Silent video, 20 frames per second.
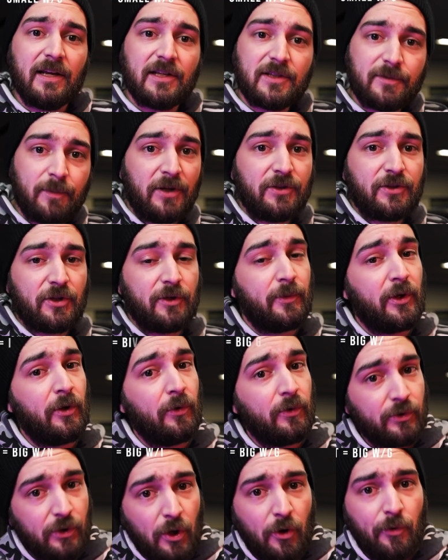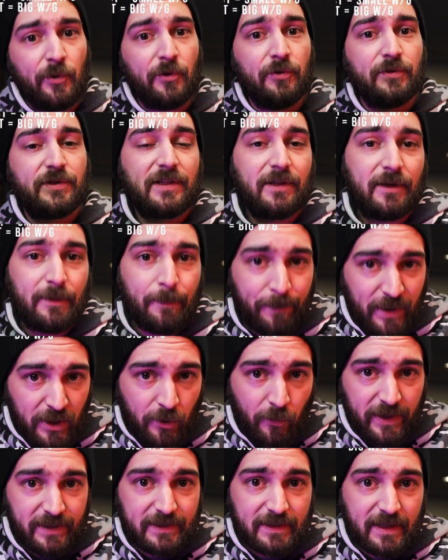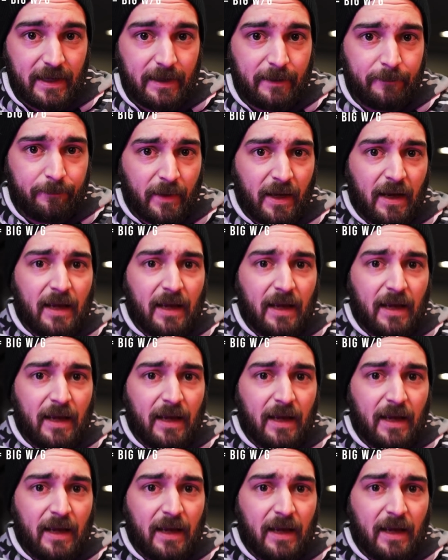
Small turbo, low boost, big wastegate.